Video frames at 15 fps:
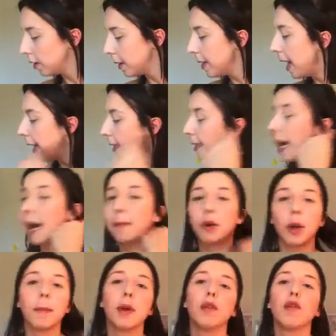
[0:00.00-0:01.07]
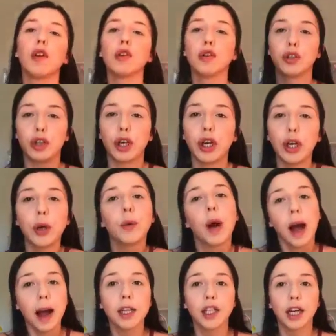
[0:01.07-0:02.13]
So next I'm going to move on to
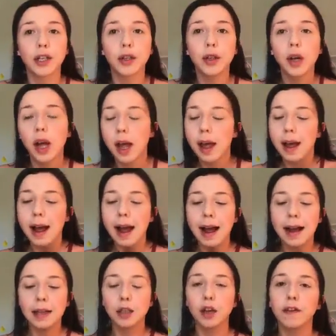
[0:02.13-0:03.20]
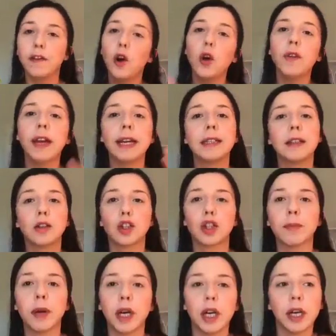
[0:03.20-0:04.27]
eyeshadow, and for this
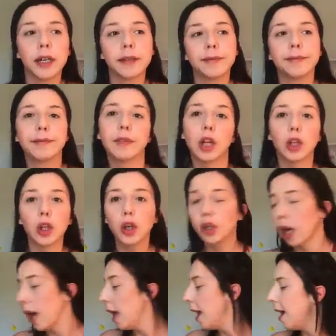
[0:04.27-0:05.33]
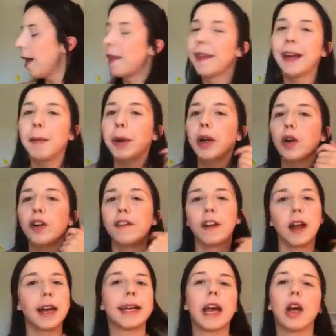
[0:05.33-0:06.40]
summer look, I think I'm going to go
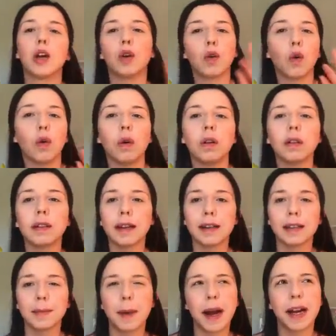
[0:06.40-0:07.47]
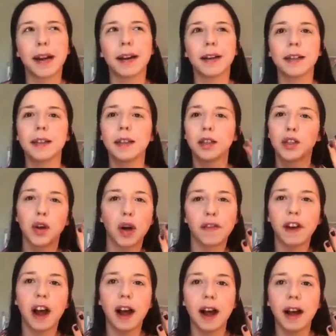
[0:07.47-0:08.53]
for like a gold inspired
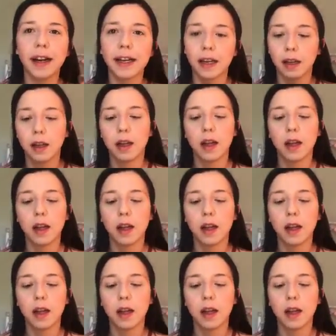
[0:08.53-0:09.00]
sort of eye.